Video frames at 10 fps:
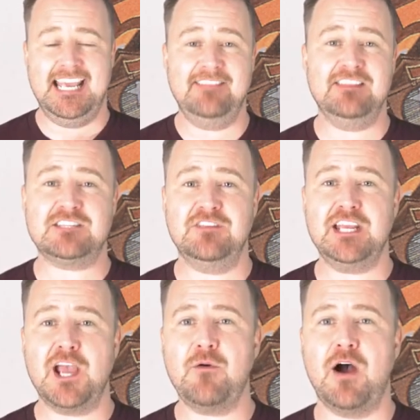In this
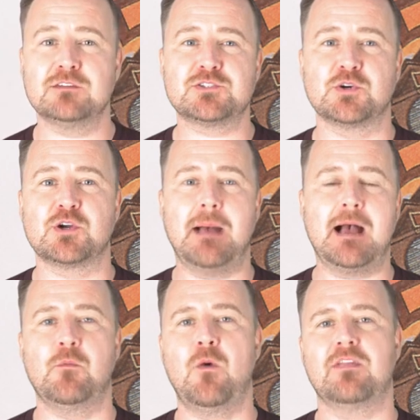video, I'll talk
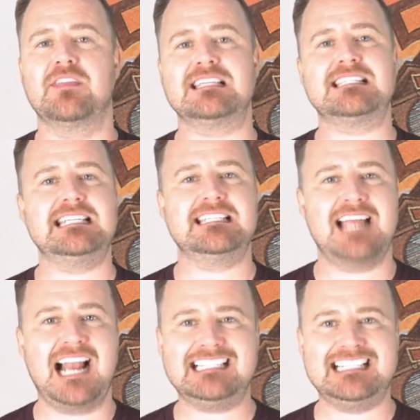about what this
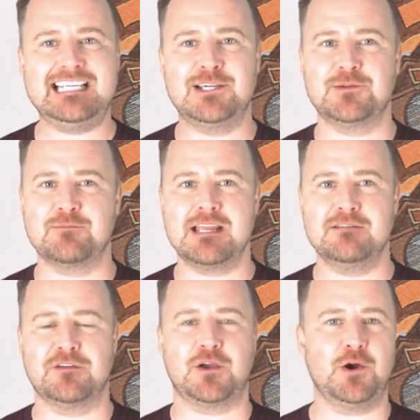seasonality could
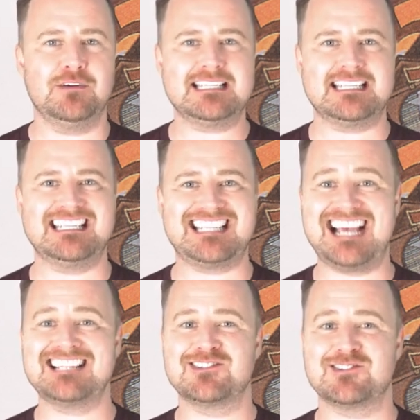mean for currencies
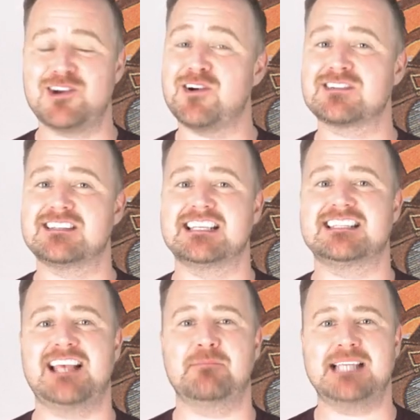and stocks
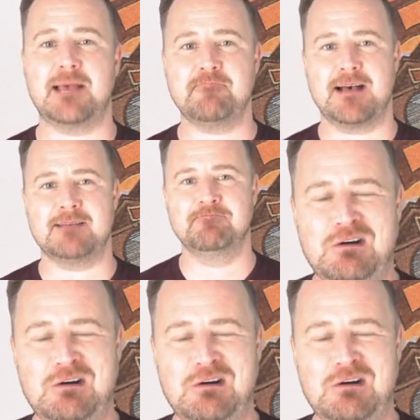this September.